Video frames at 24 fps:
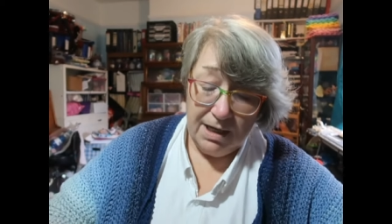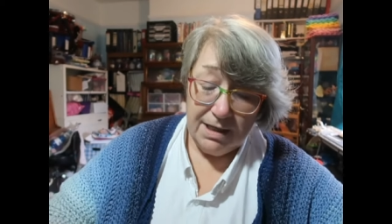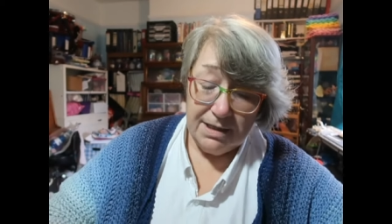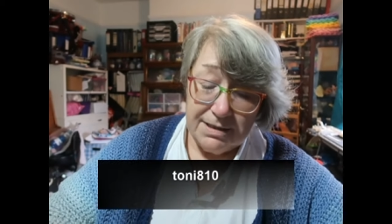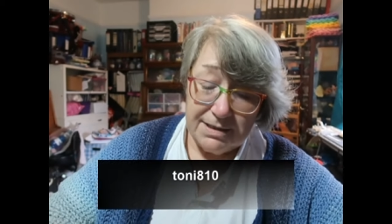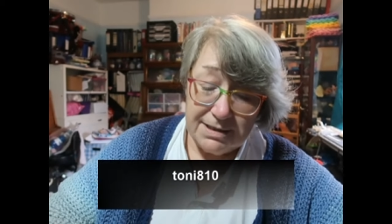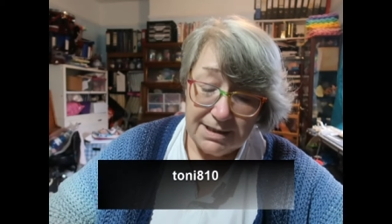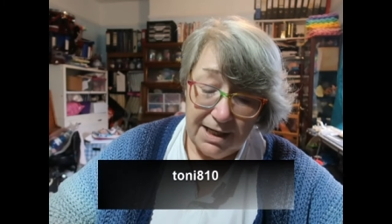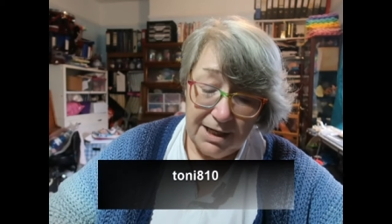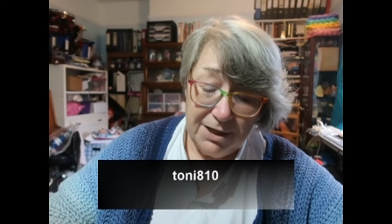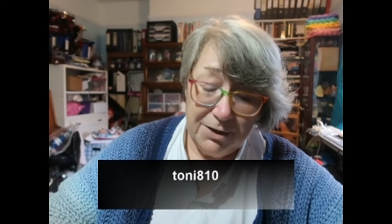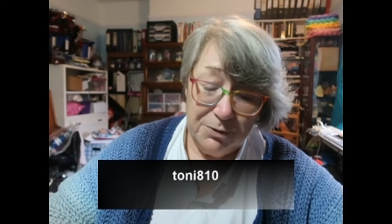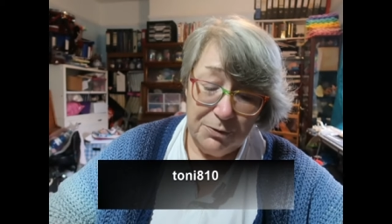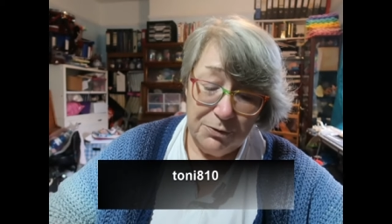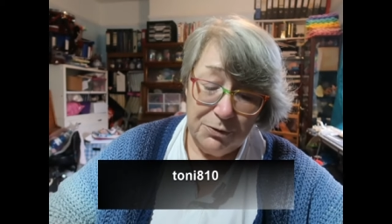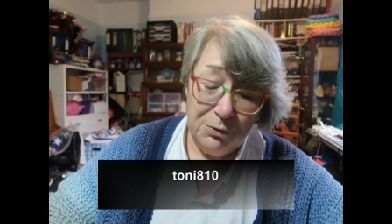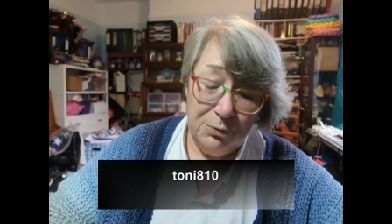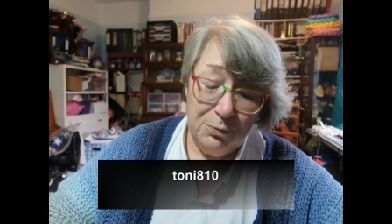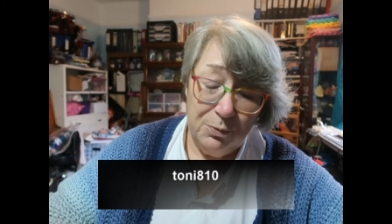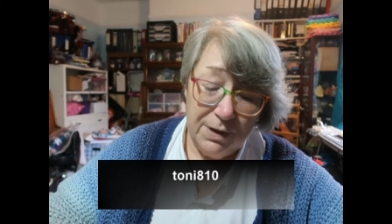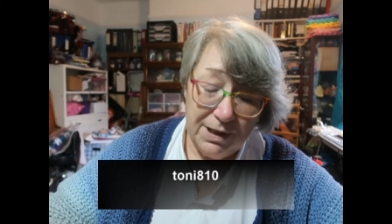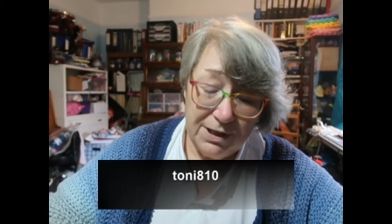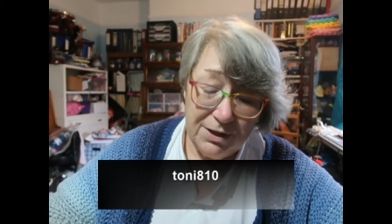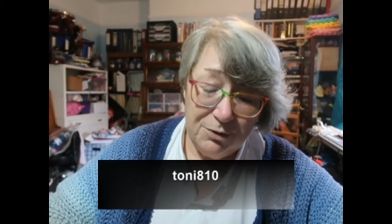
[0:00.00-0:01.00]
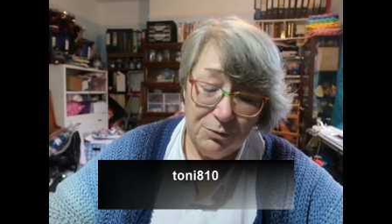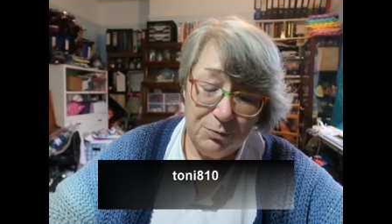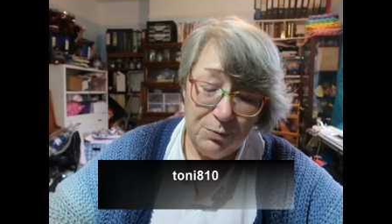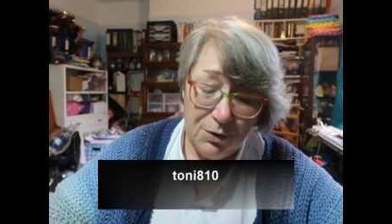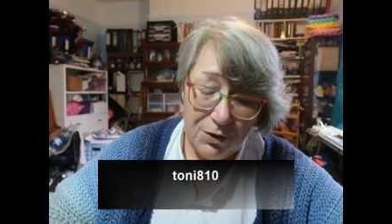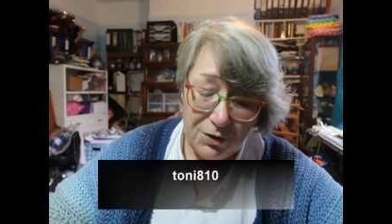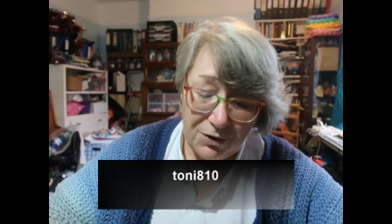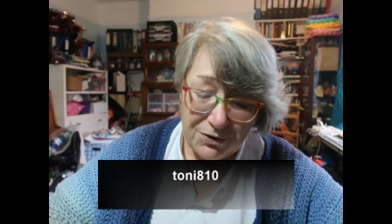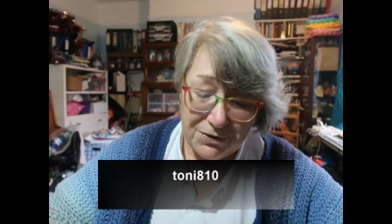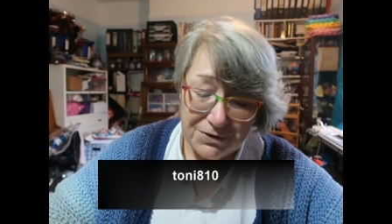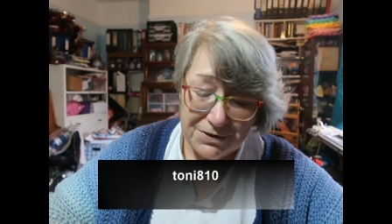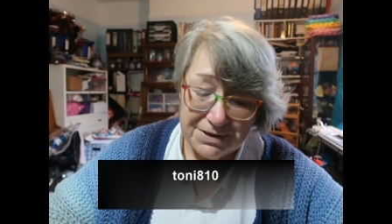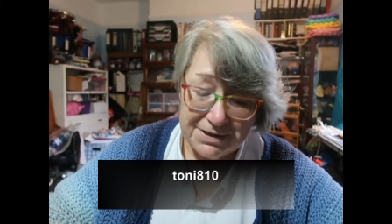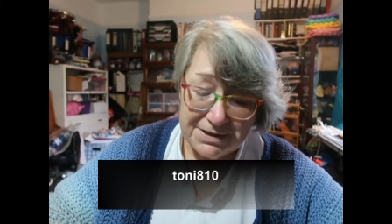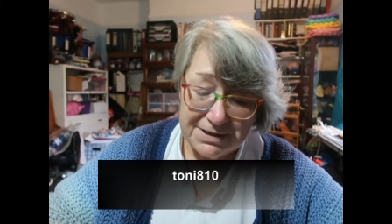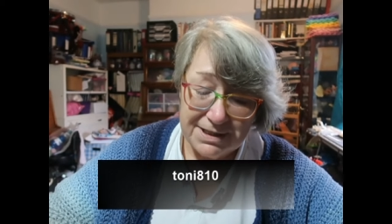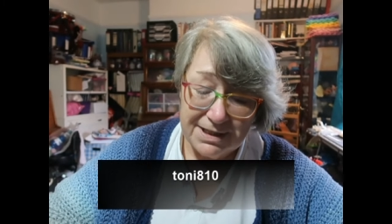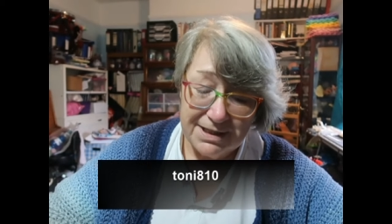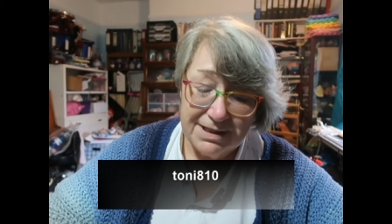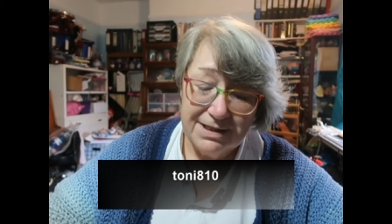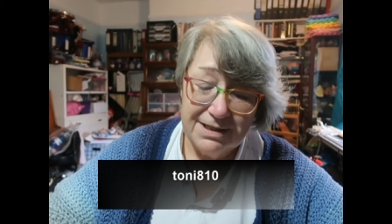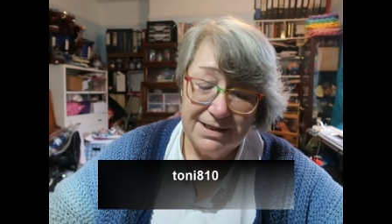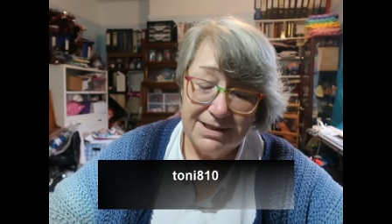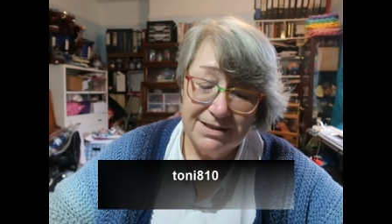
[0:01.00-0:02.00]
So the winner was
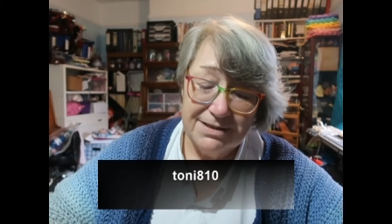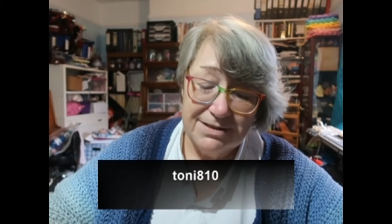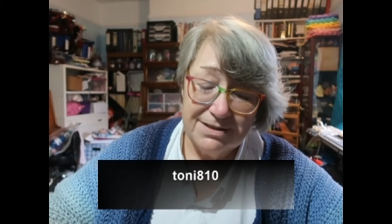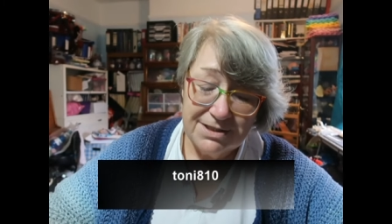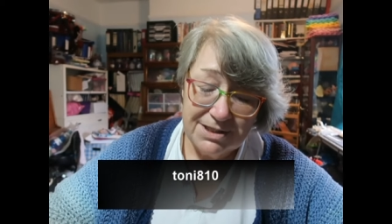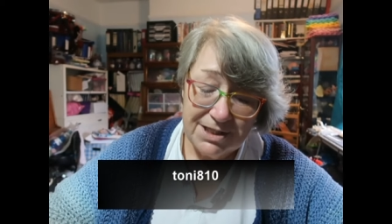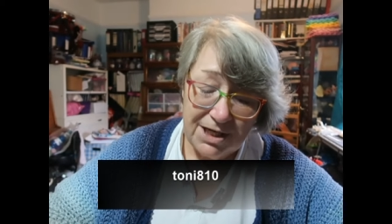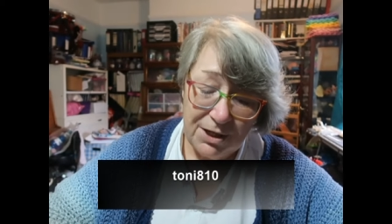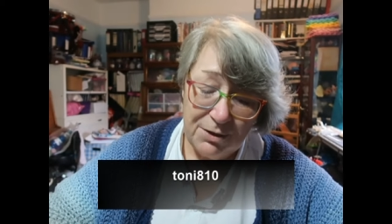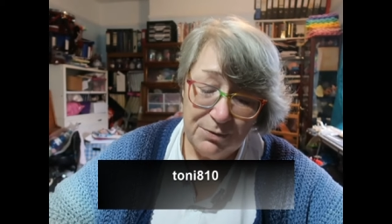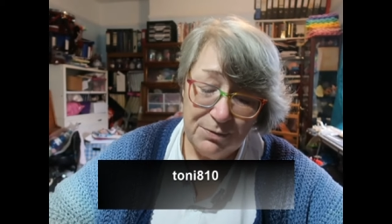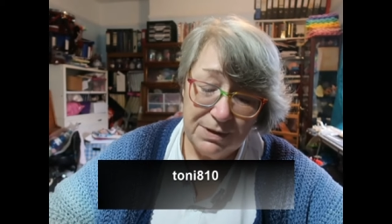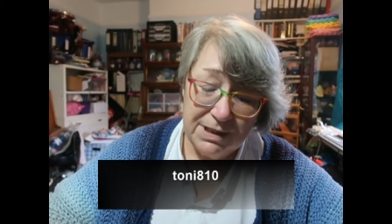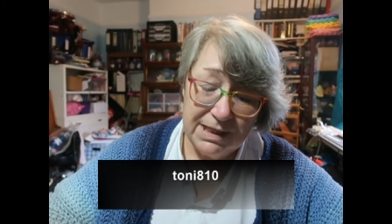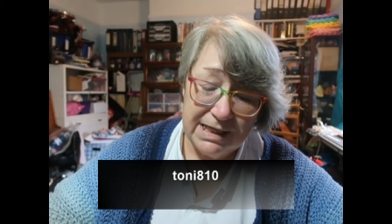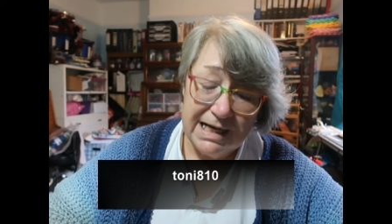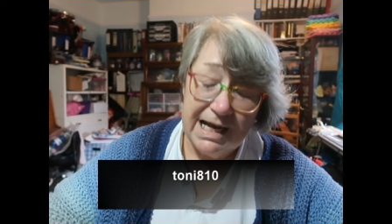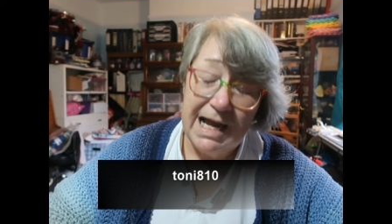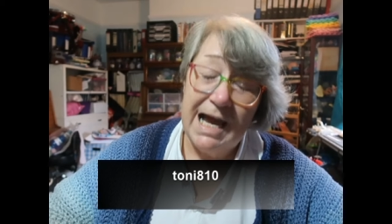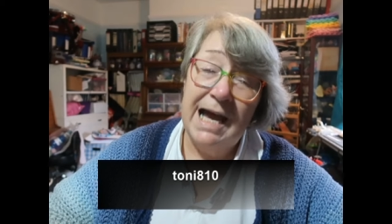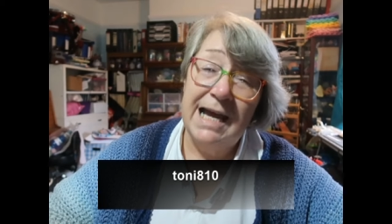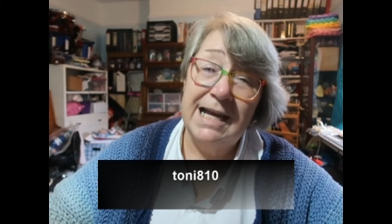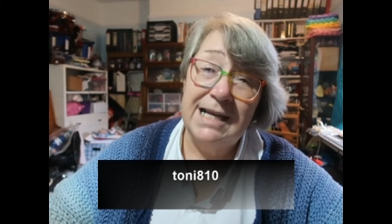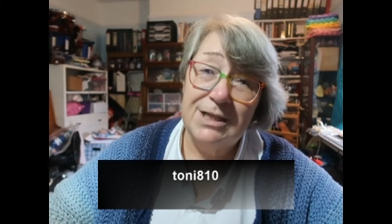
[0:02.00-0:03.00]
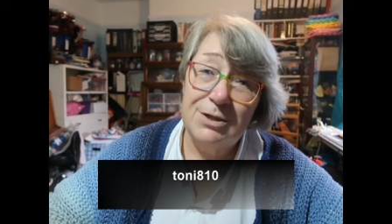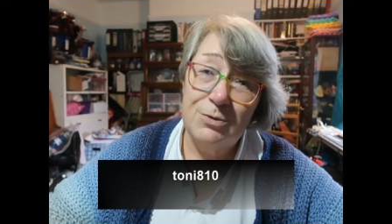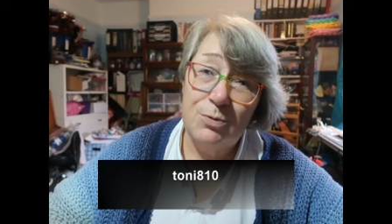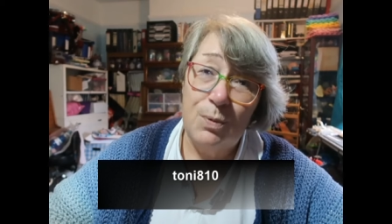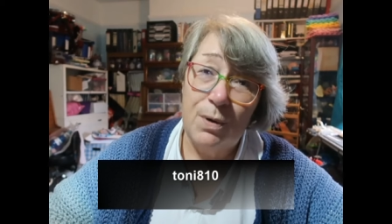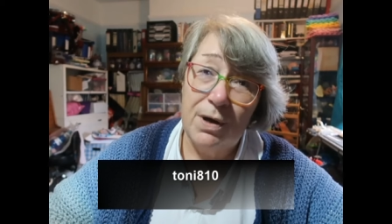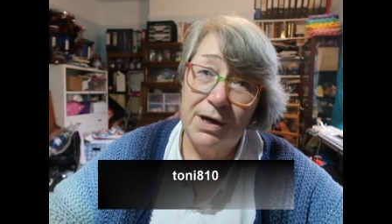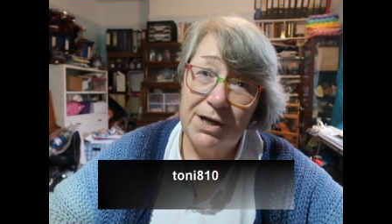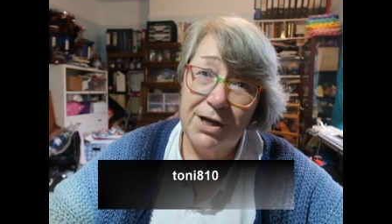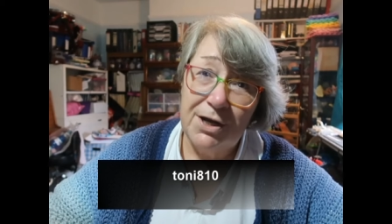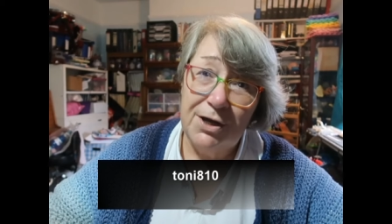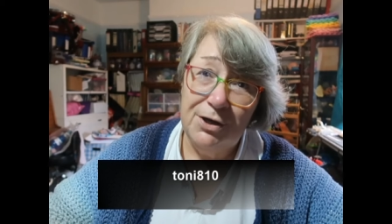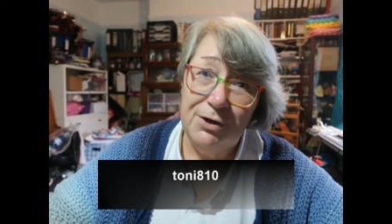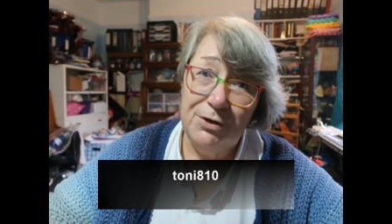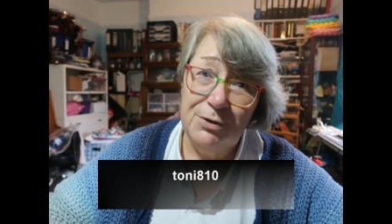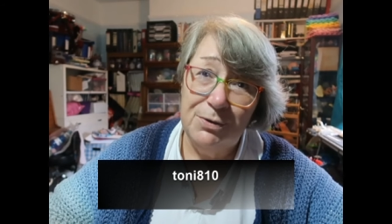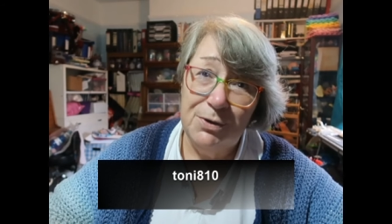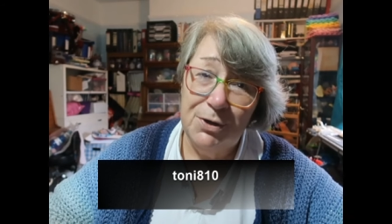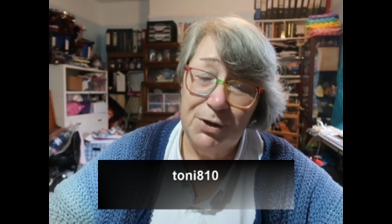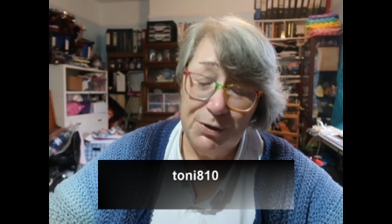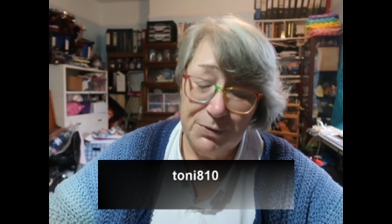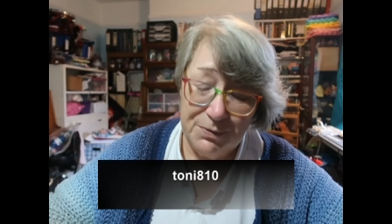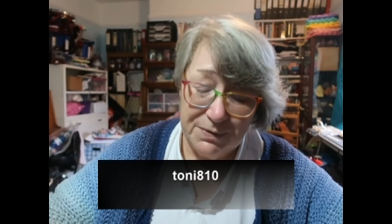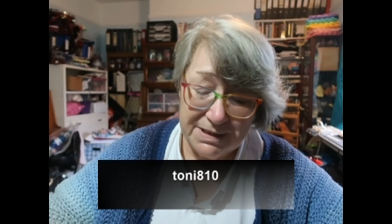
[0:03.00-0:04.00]
Tony 810,
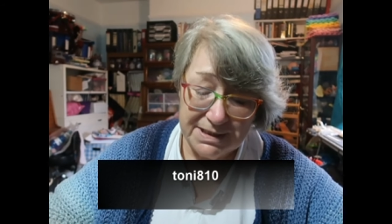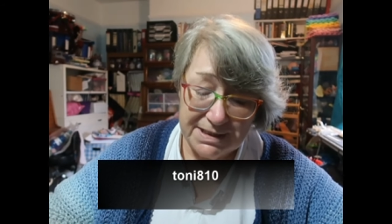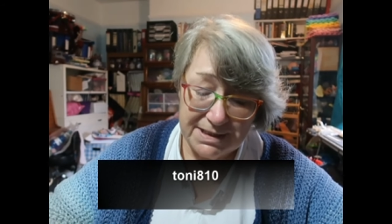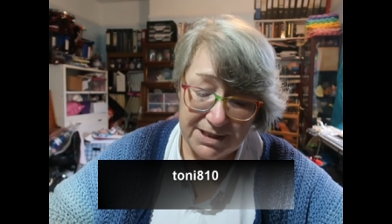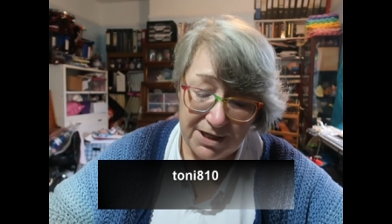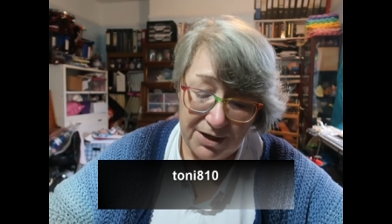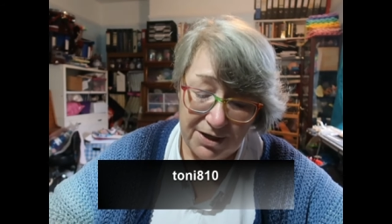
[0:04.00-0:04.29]
who is